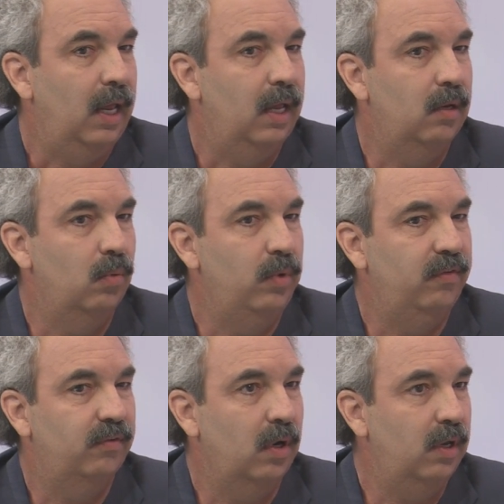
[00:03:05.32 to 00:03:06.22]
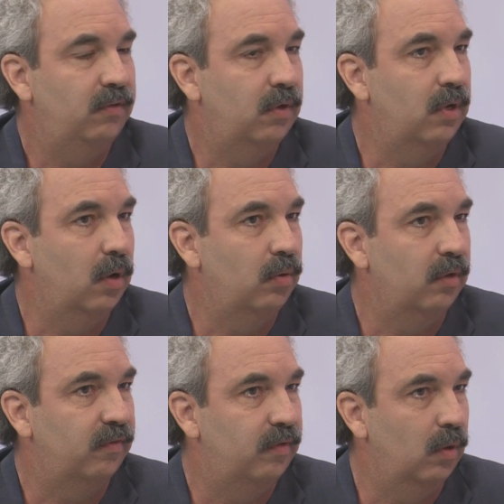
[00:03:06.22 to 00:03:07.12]
And we started to
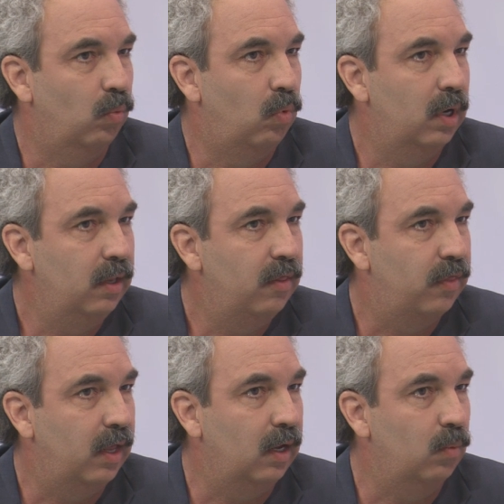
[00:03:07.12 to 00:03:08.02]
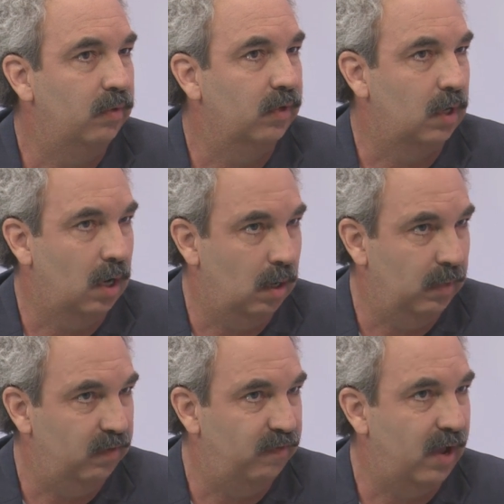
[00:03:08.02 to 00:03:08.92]
notice that one thing was a
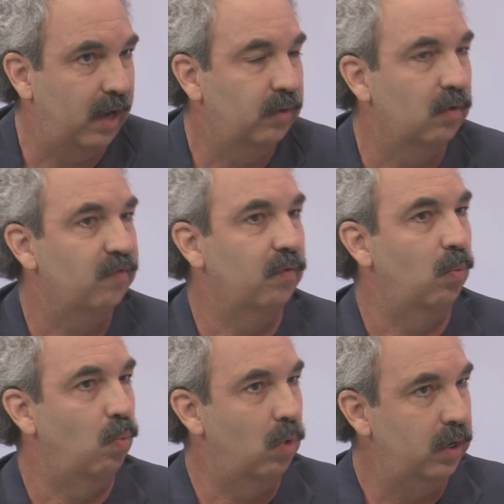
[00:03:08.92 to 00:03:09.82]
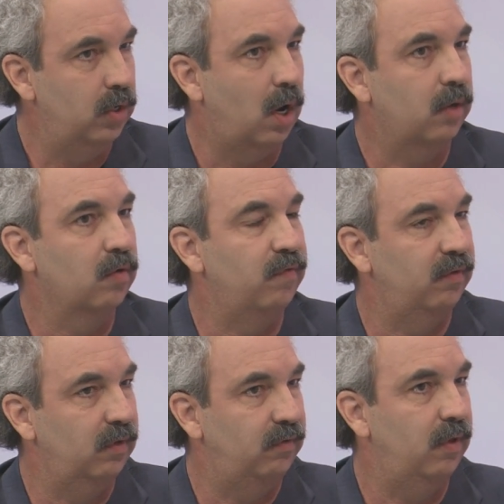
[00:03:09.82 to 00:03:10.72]
common factor from one doctor
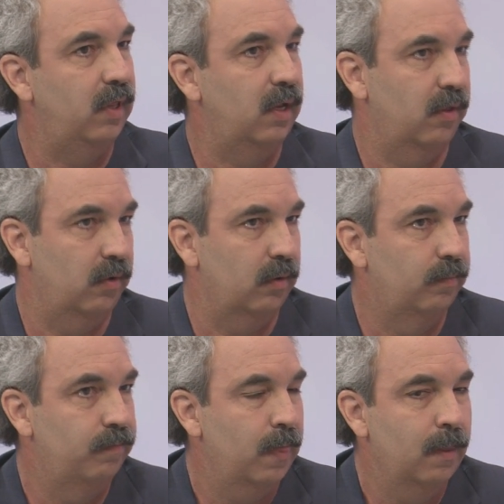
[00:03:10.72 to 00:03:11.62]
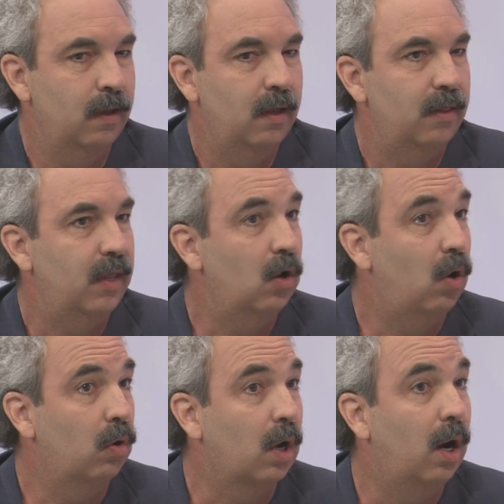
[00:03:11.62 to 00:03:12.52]
visit to the other. They
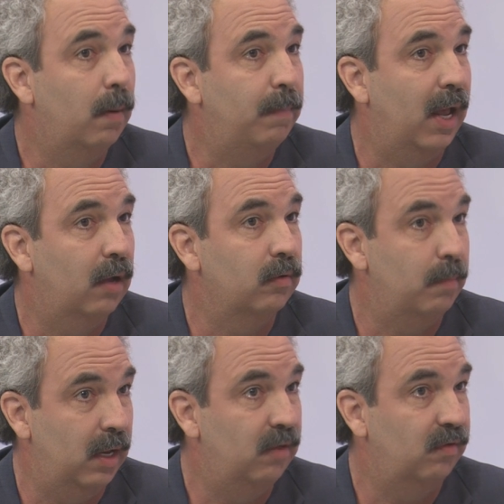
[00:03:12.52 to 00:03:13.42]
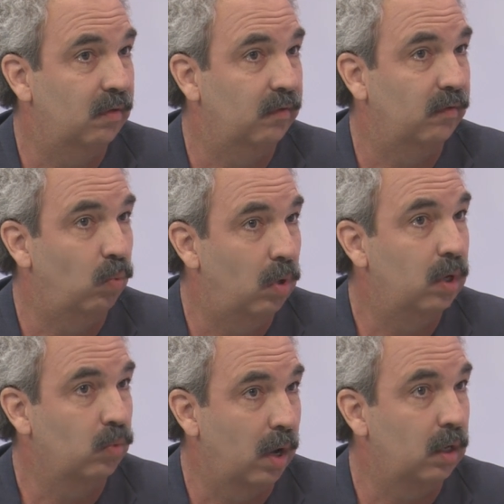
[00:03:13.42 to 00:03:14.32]
all compound medicines,
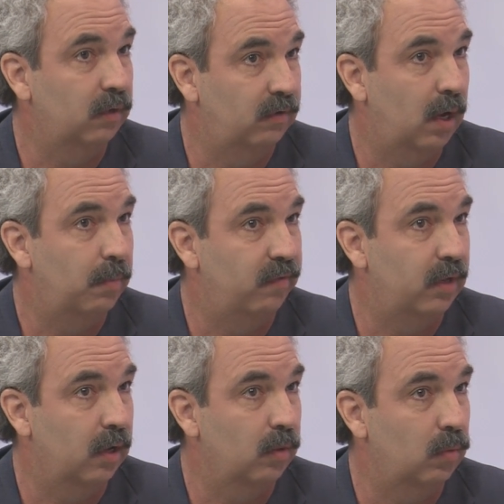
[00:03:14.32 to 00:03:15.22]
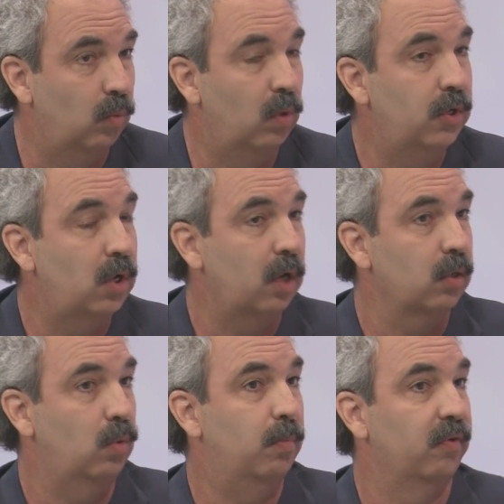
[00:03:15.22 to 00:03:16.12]
one right on top of the other one. One
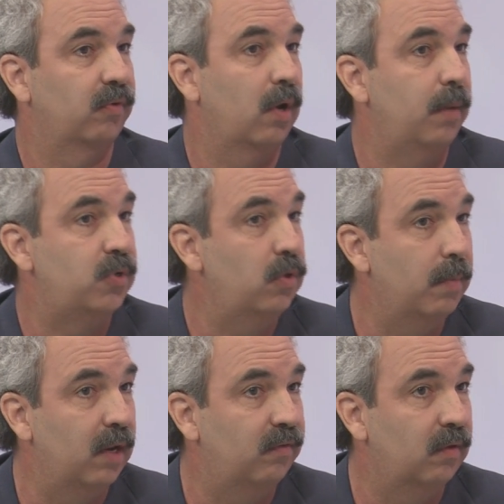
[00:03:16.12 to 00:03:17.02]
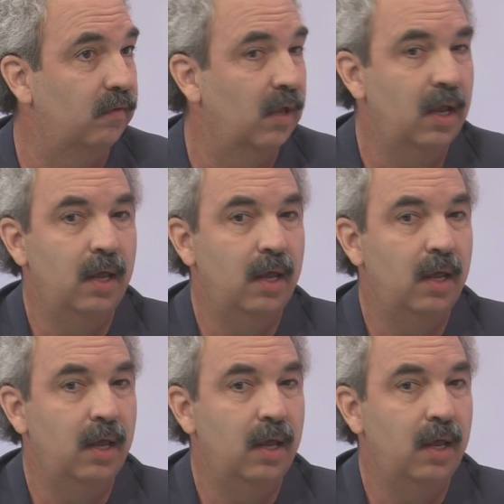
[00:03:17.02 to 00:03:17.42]
doctor will prescribe two medicines.